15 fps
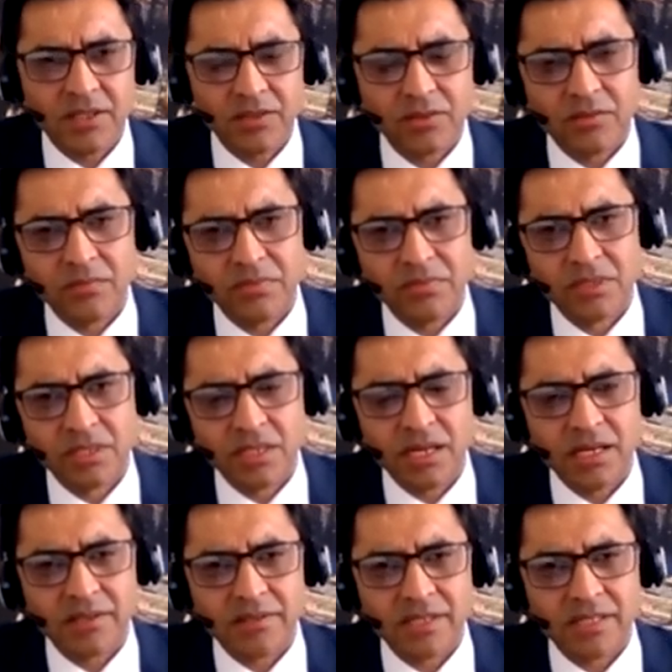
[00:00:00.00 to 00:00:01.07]
you could put a
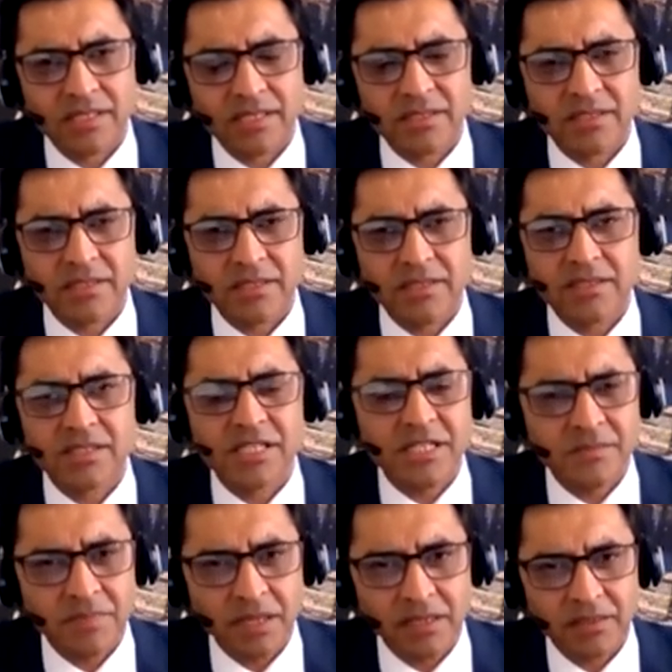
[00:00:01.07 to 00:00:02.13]
heart rate sensor in the
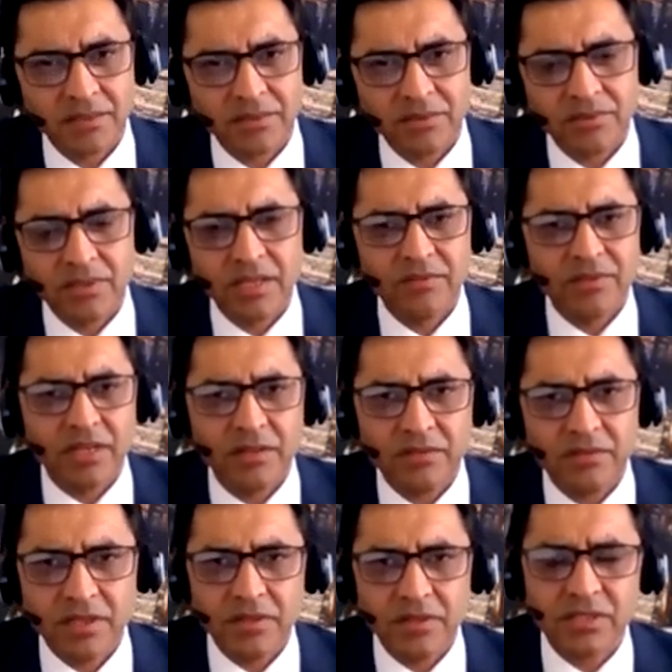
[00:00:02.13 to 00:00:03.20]
seatbelt. You could have
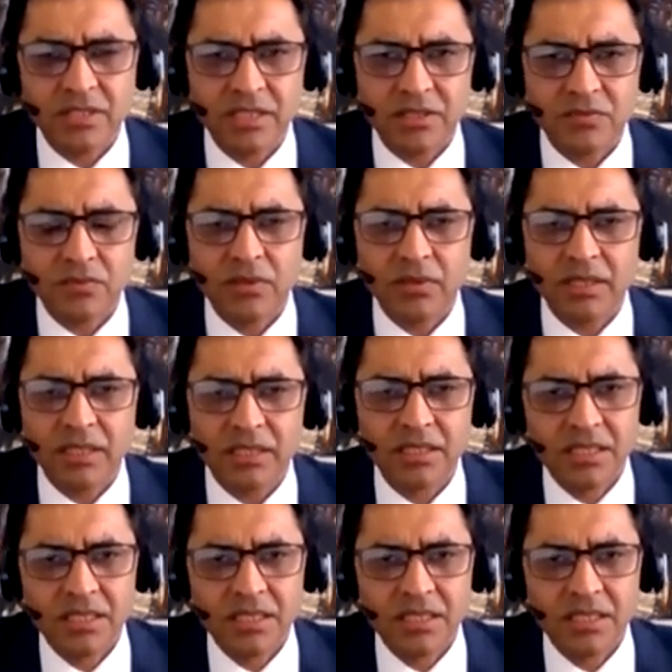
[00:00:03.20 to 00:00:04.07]
driver drowsiness warning.